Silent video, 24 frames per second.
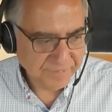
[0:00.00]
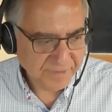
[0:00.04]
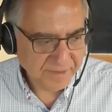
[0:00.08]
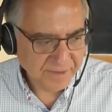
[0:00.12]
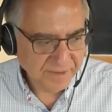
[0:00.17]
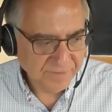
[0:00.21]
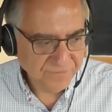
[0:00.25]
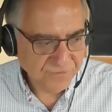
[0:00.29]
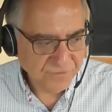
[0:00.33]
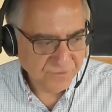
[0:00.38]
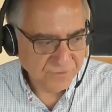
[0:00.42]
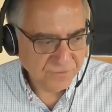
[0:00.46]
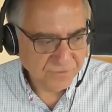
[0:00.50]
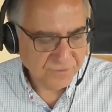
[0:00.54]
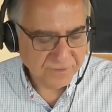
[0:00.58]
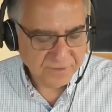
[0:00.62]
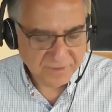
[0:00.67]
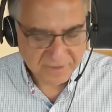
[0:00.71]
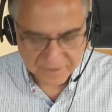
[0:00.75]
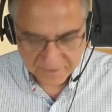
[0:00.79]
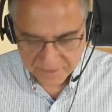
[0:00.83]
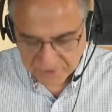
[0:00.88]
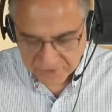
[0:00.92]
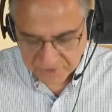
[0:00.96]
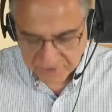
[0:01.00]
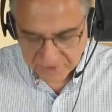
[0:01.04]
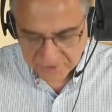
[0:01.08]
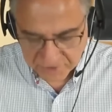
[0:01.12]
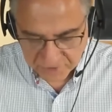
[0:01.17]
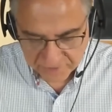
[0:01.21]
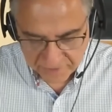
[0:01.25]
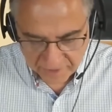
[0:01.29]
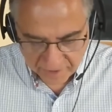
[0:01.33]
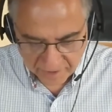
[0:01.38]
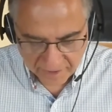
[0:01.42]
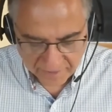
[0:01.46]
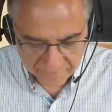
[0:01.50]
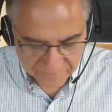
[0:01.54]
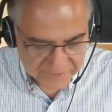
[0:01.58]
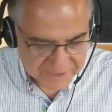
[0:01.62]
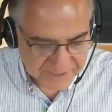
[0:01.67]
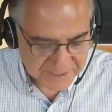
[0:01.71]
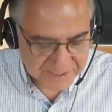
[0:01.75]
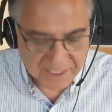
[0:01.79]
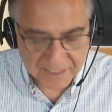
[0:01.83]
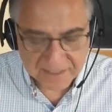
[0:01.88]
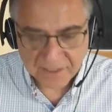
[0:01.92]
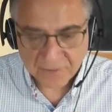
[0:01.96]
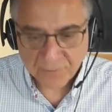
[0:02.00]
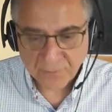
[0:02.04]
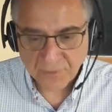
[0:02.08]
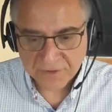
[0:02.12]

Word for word: if you so so now I haven't stated